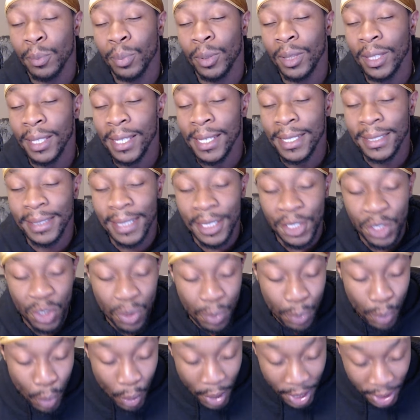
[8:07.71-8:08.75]
Please let
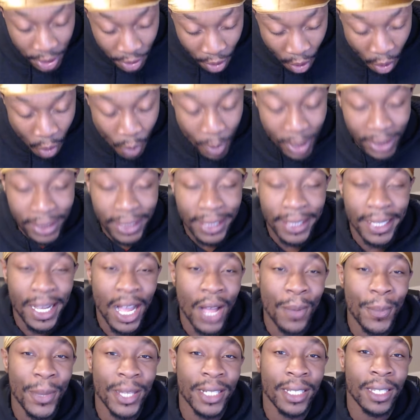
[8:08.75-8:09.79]
your boy know in the
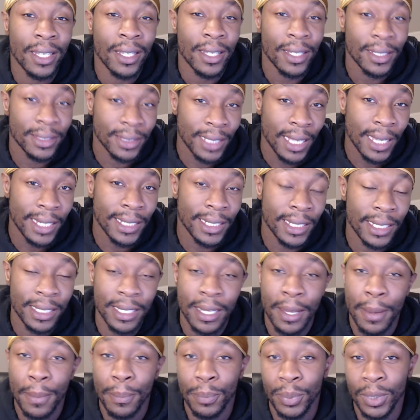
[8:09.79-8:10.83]
comment section
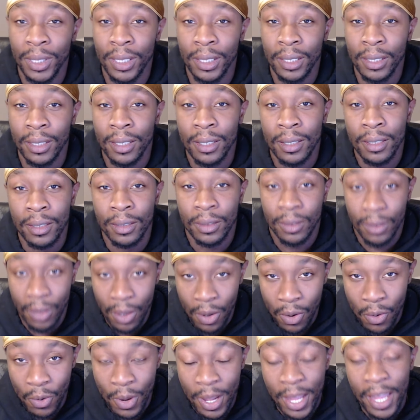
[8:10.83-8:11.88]

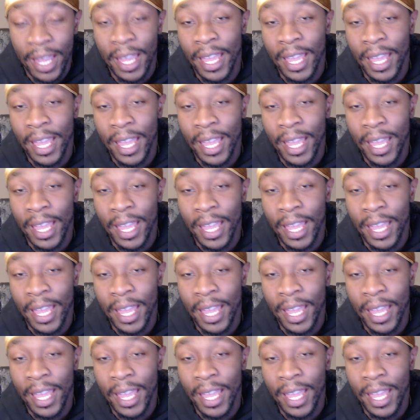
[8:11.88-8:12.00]
below.